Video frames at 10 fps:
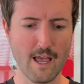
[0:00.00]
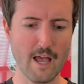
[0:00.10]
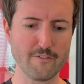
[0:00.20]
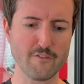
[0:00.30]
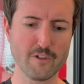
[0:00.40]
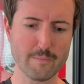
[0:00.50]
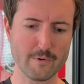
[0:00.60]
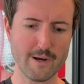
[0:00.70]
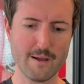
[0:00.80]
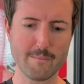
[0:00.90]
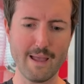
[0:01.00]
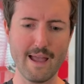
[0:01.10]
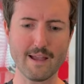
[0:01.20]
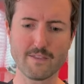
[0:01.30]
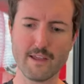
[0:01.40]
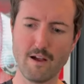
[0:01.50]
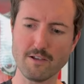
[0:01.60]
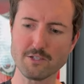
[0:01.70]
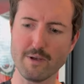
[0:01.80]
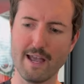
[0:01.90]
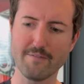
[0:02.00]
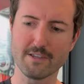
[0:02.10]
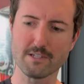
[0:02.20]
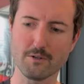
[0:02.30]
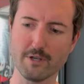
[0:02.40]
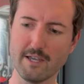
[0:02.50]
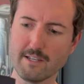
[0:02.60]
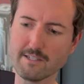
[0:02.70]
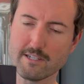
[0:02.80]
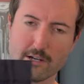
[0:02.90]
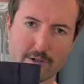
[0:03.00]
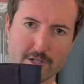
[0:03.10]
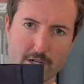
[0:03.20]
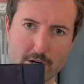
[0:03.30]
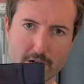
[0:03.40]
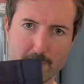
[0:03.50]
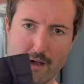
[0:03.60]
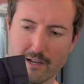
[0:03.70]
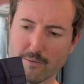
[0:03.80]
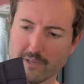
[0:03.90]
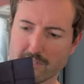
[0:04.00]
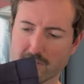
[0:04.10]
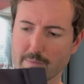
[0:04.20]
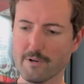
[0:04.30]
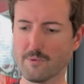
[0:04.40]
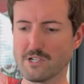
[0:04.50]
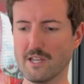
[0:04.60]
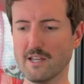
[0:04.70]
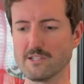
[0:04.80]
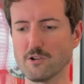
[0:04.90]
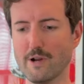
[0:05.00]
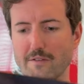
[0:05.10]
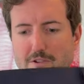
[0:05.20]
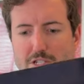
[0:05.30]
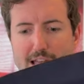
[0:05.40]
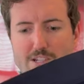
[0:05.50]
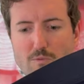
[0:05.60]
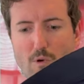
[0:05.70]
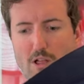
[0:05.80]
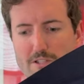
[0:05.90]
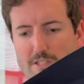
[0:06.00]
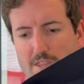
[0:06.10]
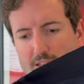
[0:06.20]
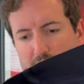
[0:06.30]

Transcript: If you flip them around back, they also have this little hidden secret security pocket with a zipper, which again is great for stashing wallets and